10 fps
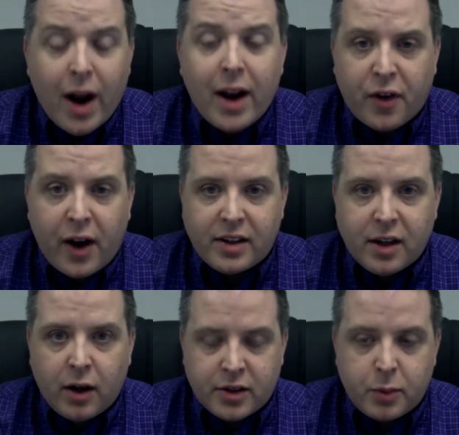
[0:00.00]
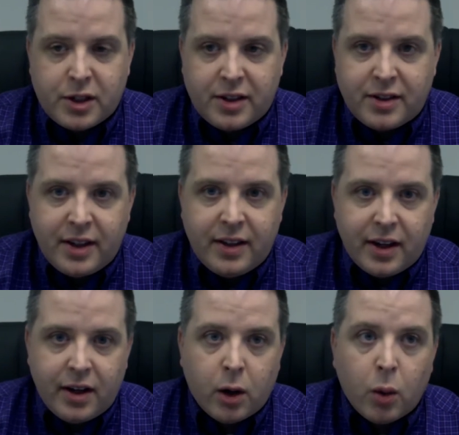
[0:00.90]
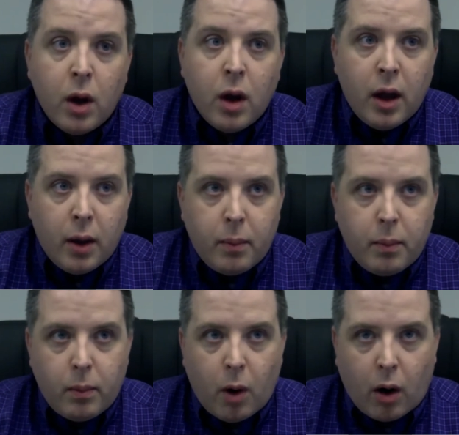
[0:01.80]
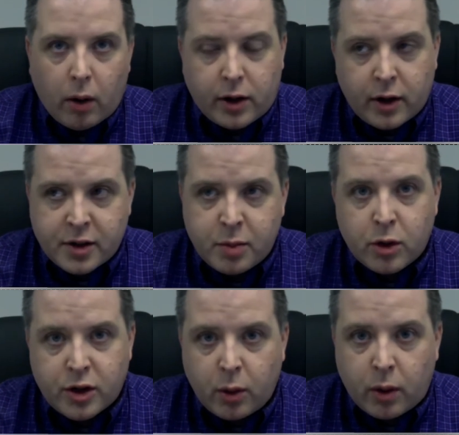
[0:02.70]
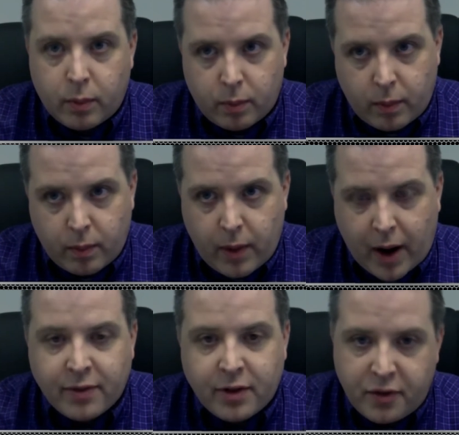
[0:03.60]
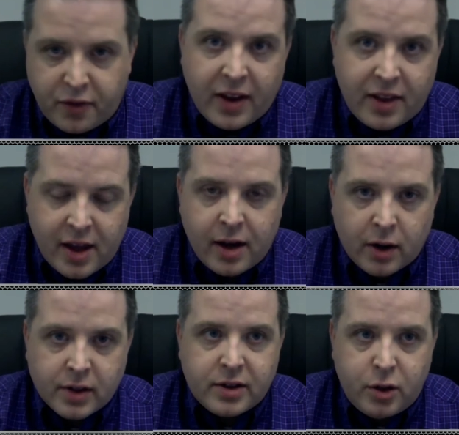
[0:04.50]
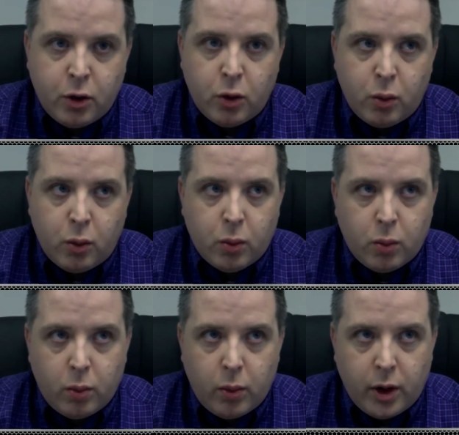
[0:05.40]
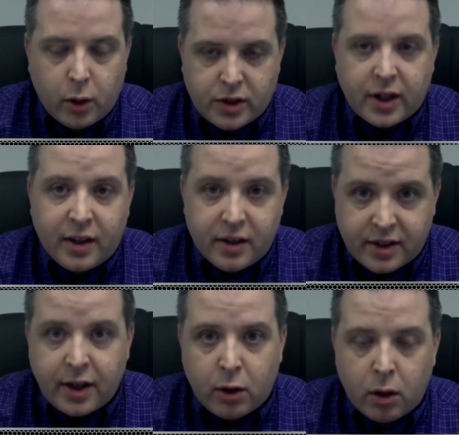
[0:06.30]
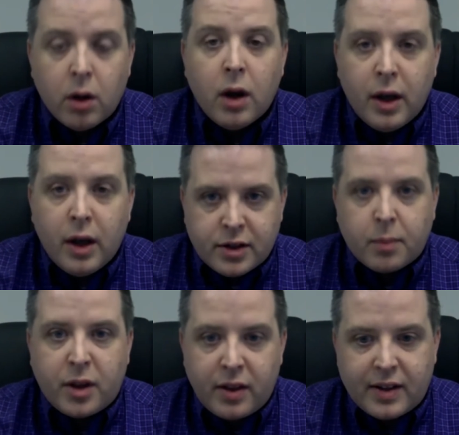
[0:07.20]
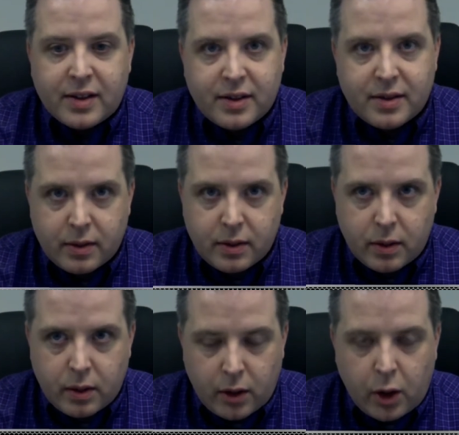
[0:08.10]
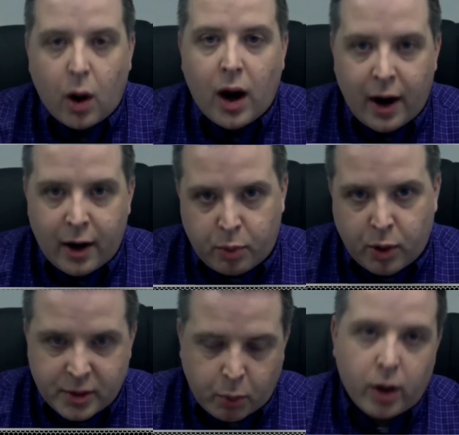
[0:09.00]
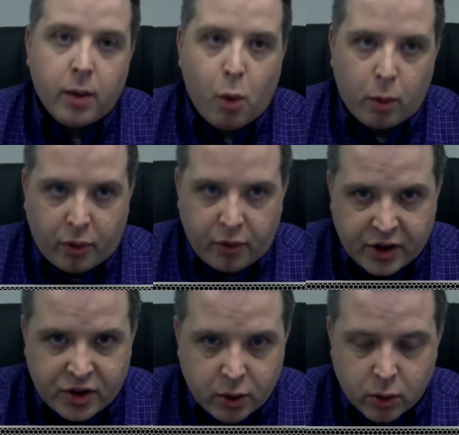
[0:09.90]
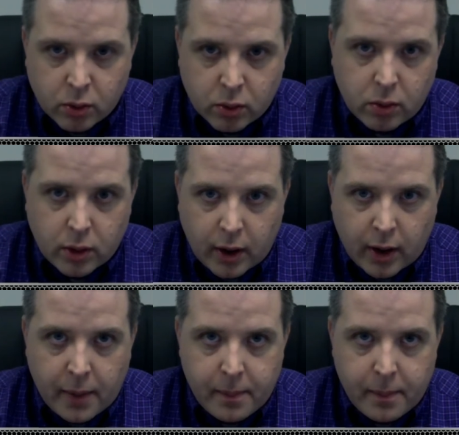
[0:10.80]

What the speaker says: gratifying to us was to see that, customers have the faith in us to consider something that's, a higher price point, a more professional